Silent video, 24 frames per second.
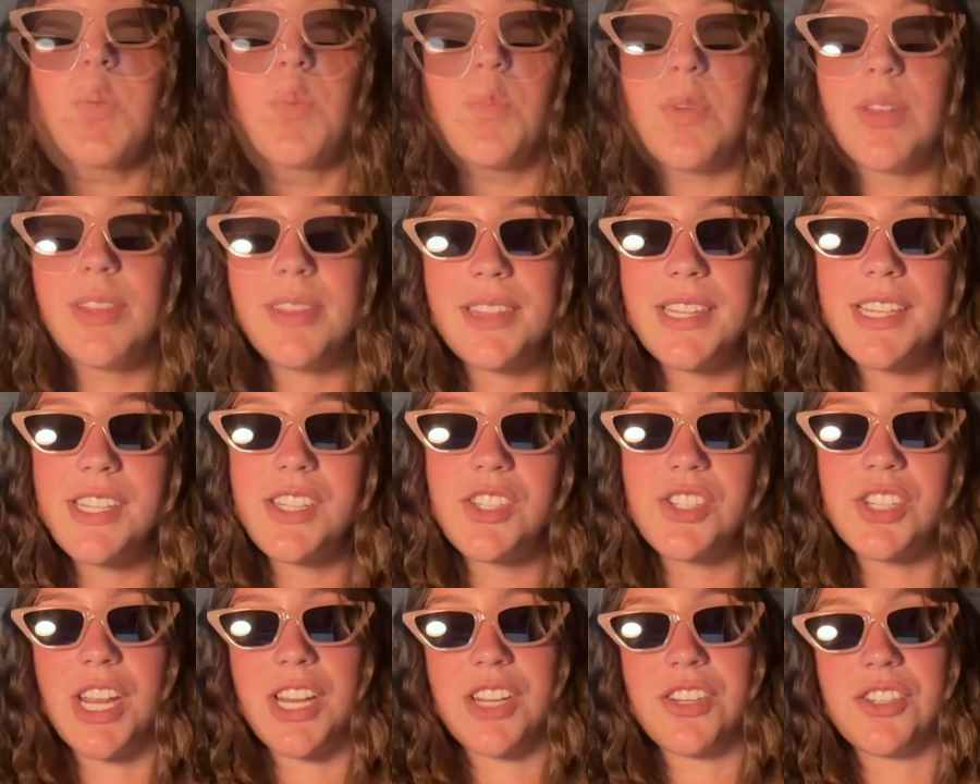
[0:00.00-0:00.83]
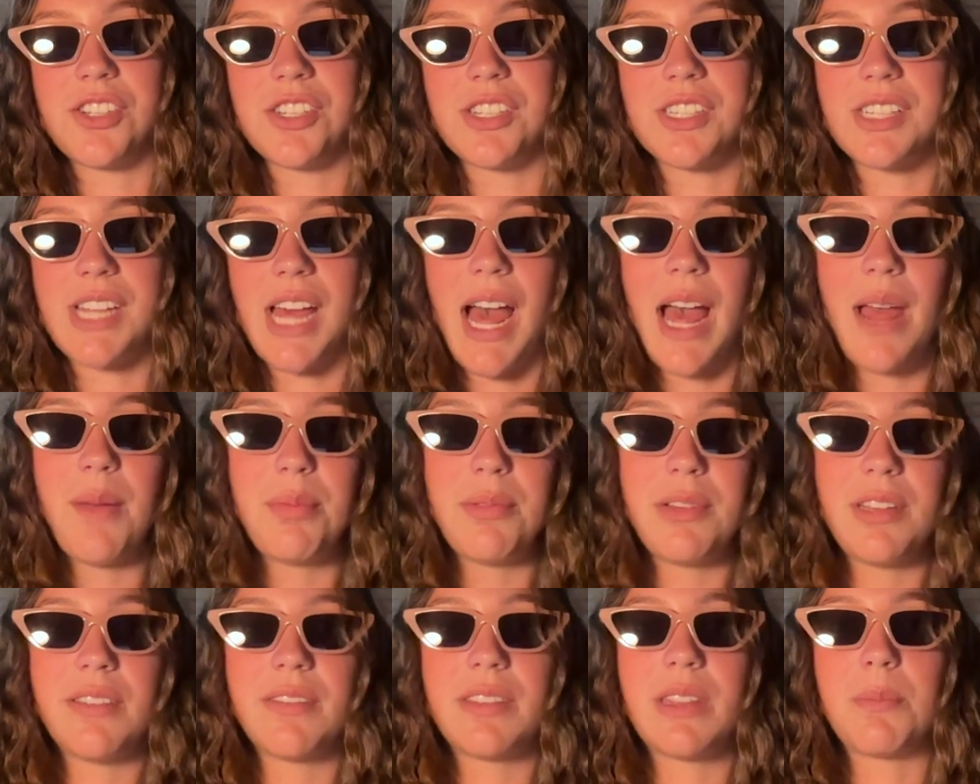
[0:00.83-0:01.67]
With these changes, I
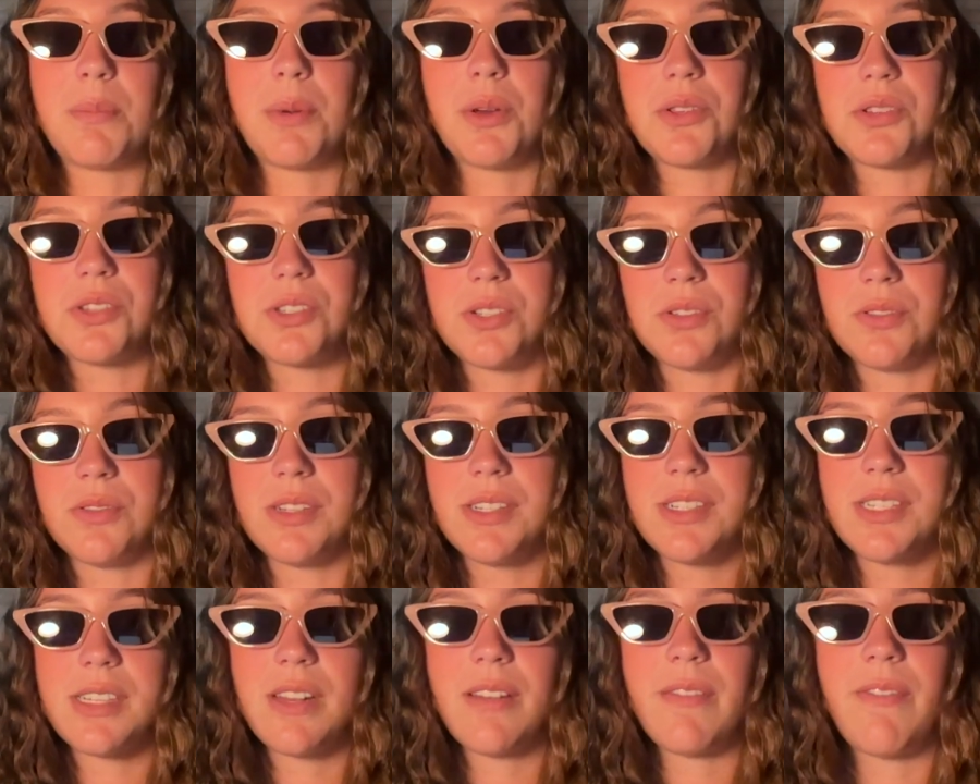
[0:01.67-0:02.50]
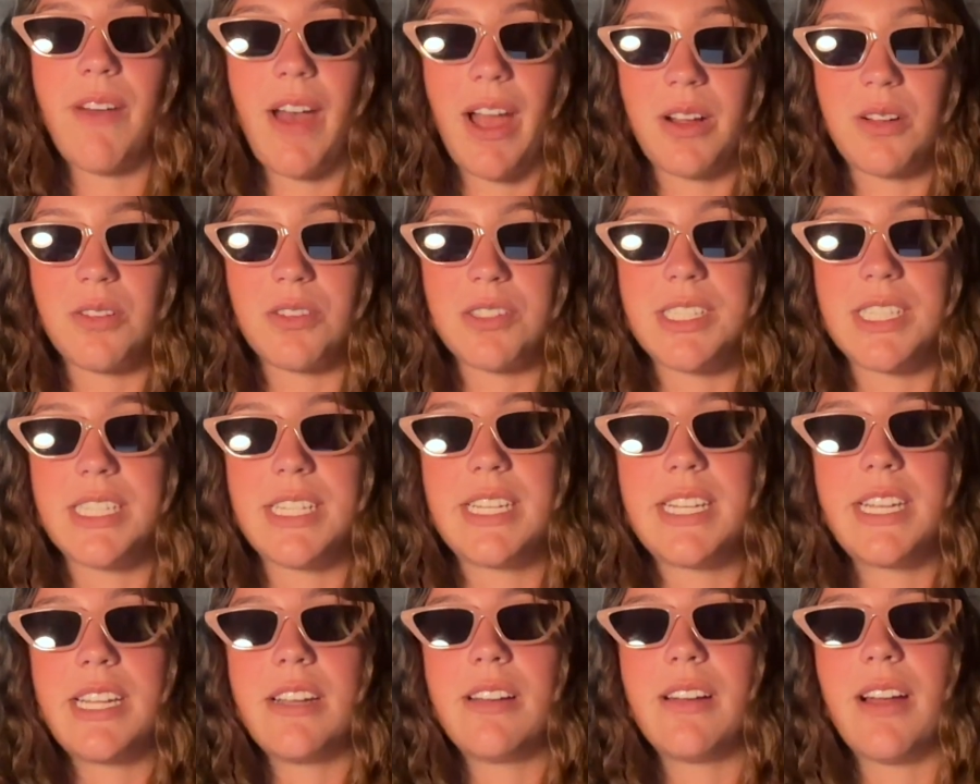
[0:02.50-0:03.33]
believe that both students and faculty
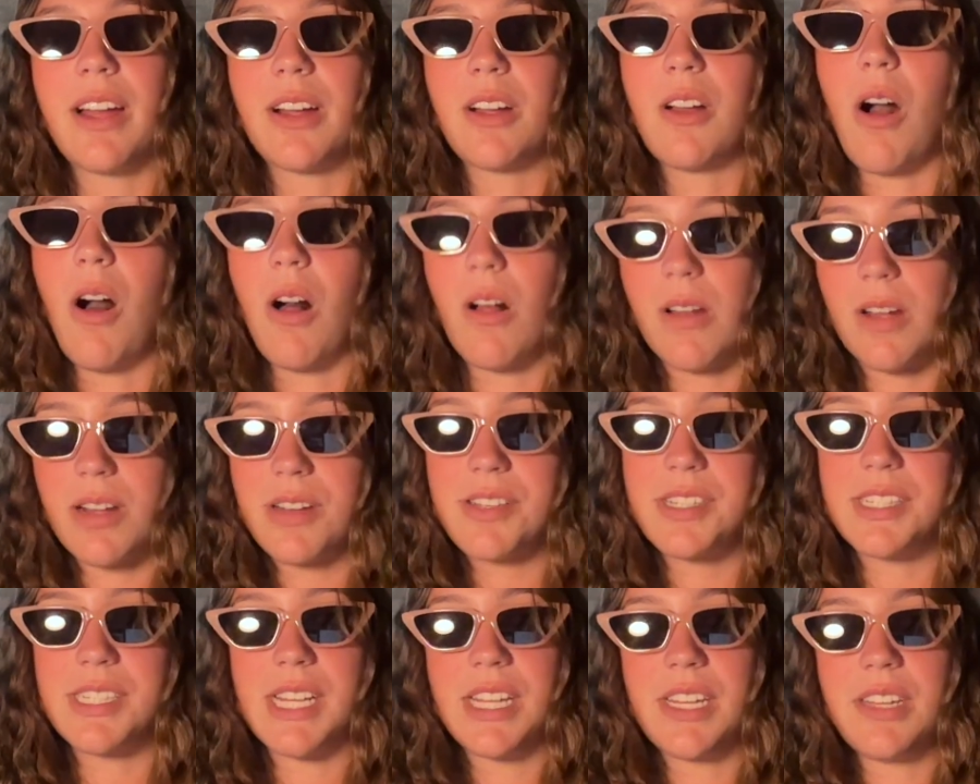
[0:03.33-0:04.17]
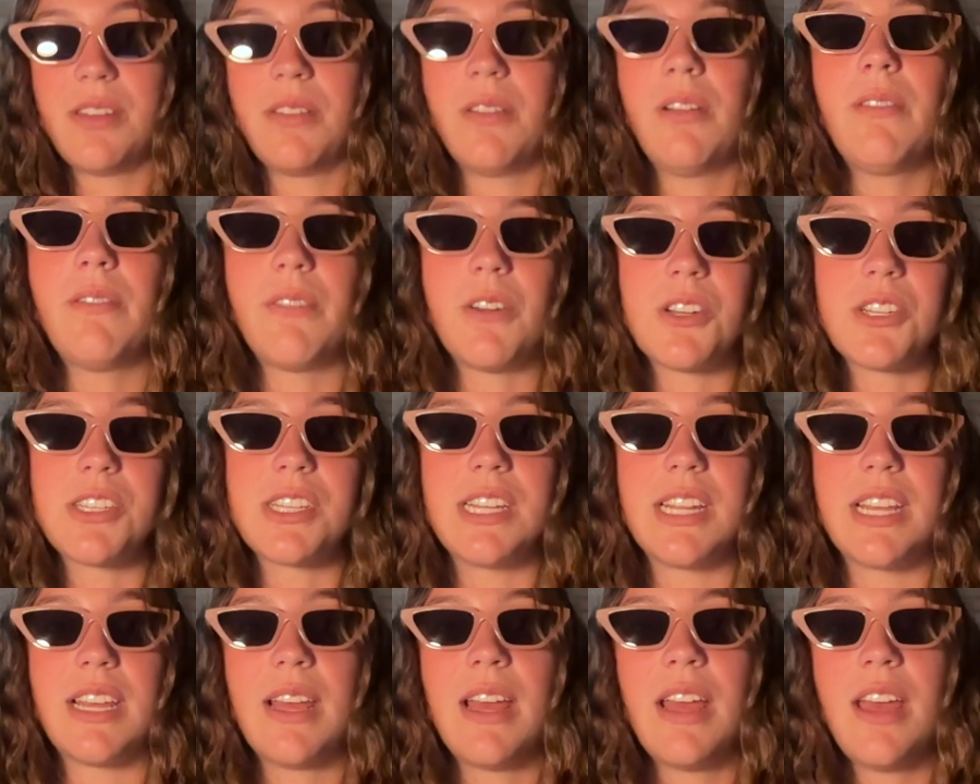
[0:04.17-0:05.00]
here at Colorado State
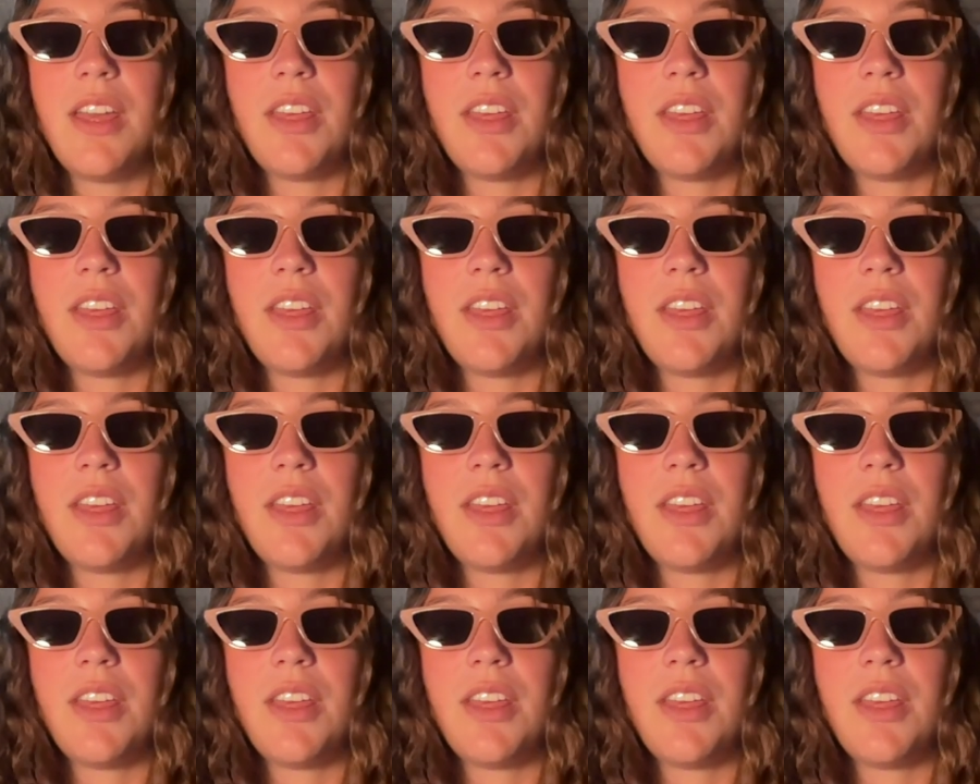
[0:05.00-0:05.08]
University